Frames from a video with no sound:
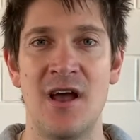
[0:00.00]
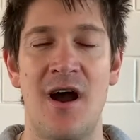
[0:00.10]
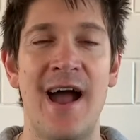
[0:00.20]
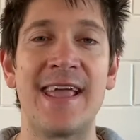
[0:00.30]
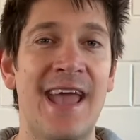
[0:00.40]

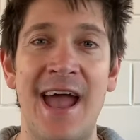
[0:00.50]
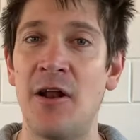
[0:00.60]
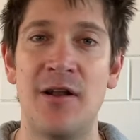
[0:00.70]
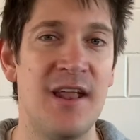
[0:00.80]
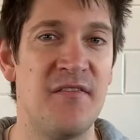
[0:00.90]
I
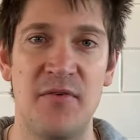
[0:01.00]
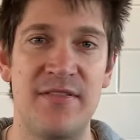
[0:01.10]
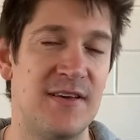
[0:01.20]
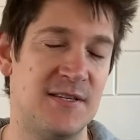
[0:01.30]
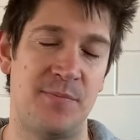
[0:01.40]
cannot live with
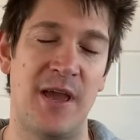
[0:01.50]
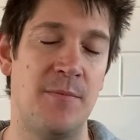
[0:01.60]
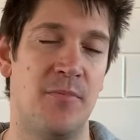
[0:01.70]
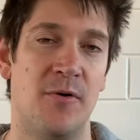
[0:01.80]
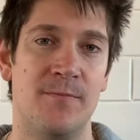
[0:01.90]
these
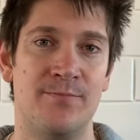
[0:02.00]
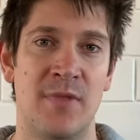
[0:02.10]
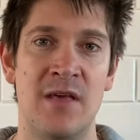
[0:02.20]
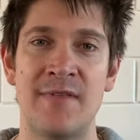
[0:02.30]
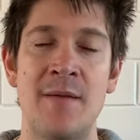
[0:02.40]
people.
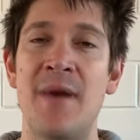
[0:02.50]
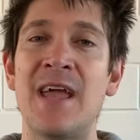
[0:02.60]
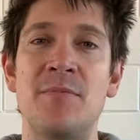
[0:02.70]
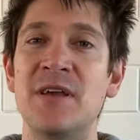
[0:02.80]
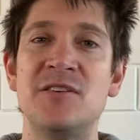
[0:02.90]
They
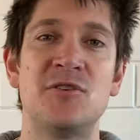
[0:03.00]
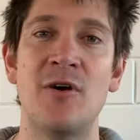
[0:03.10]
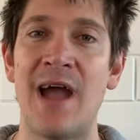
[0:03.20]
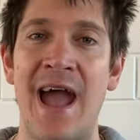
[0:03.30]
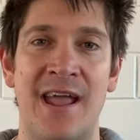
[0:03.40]
make me so
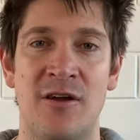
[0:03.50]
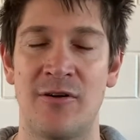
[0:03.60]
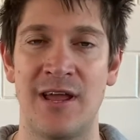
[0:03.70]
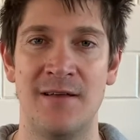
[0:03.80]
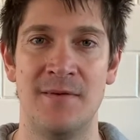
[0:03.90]

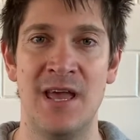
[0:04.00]
angry.